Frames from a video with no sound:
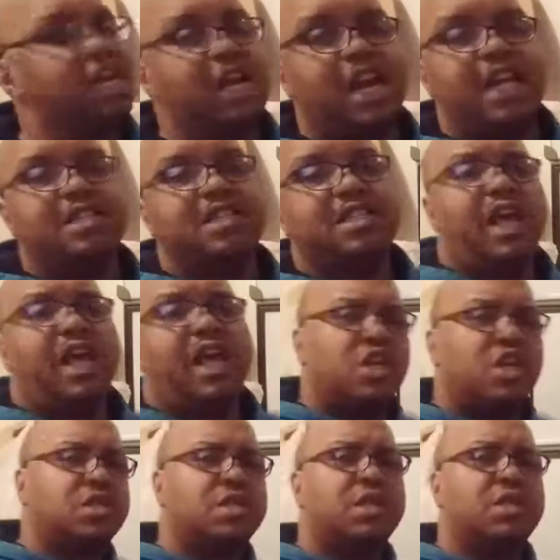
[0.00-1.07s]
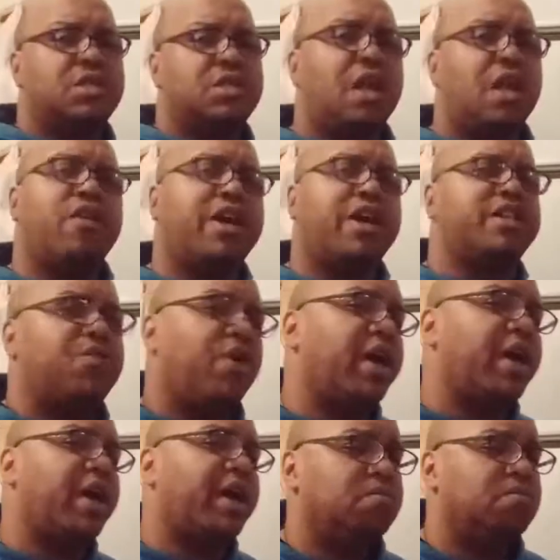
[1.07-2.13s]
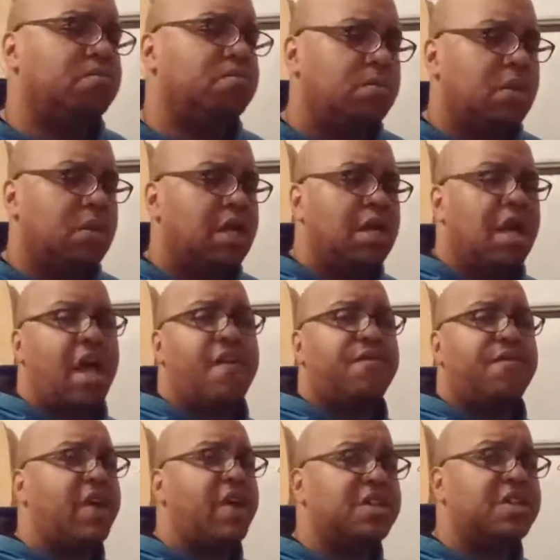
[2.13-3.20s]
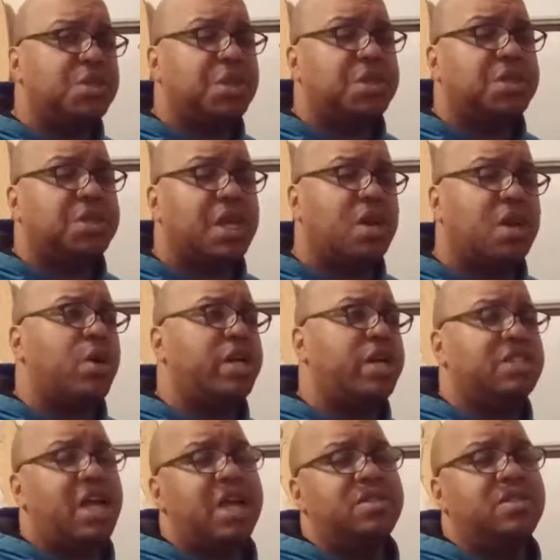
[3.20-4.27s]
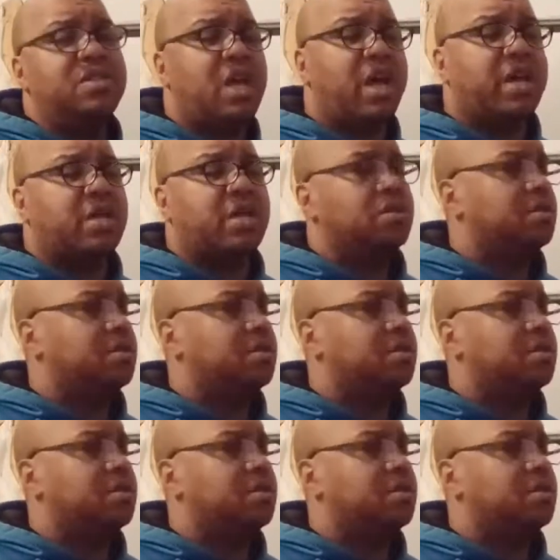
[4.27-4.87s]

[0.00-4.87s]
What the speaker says: they say, hey, this is the acceleration rate. How fast is this thing going in 10 seconds?